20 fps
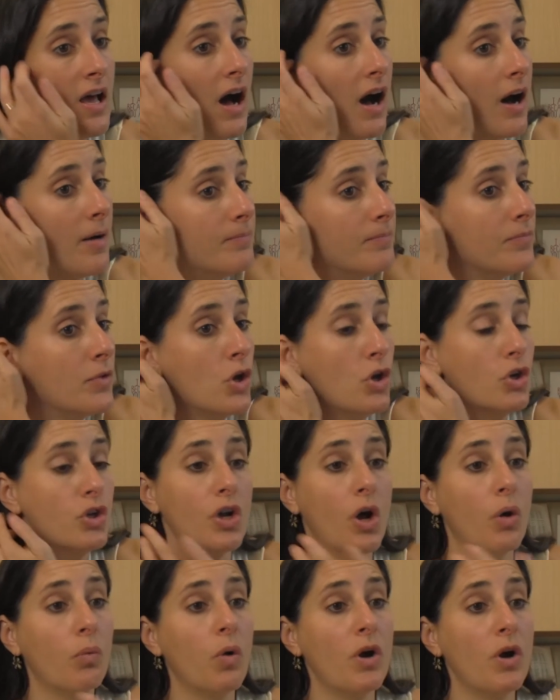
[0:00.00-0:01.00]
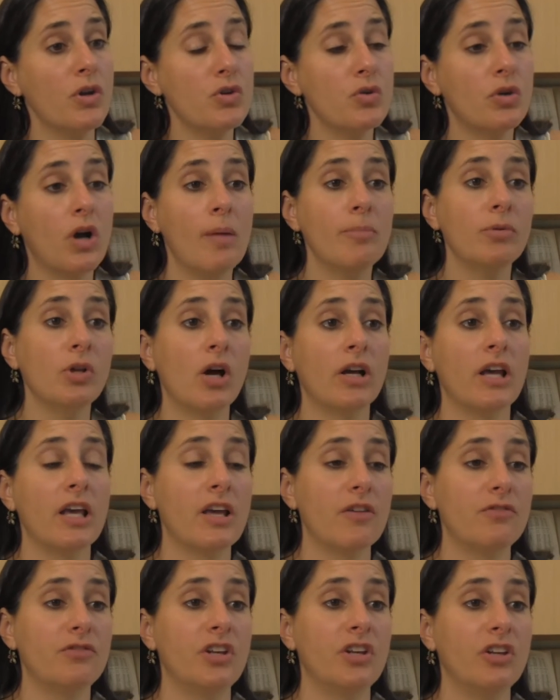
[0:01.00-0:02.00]
You know, when you come along and
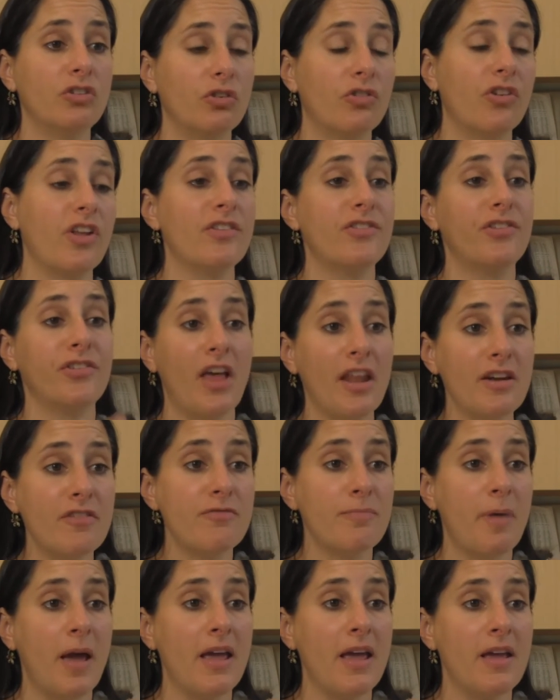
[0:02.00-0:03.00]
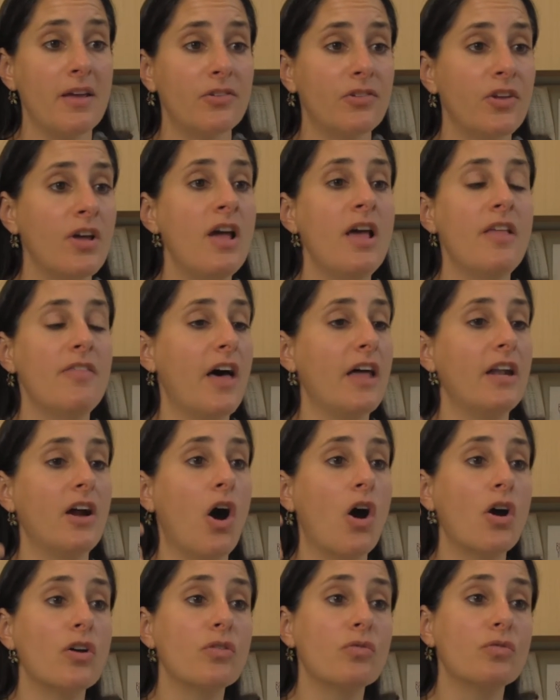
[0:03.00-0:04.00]
give teachers incentive pays that
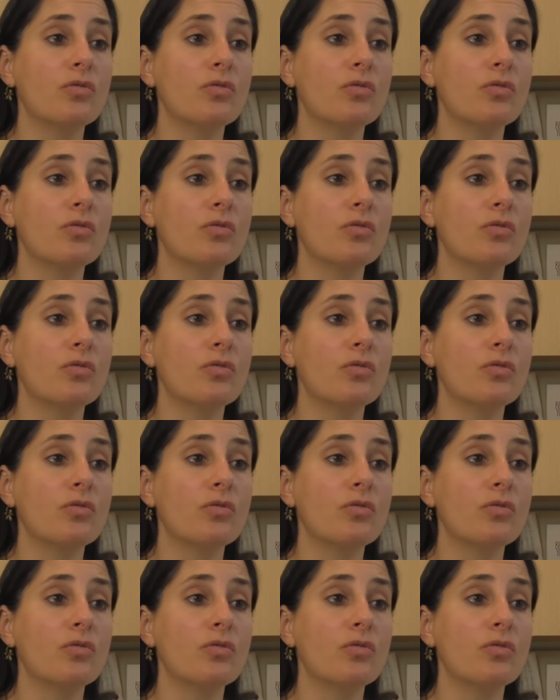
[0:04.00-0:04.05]
aren't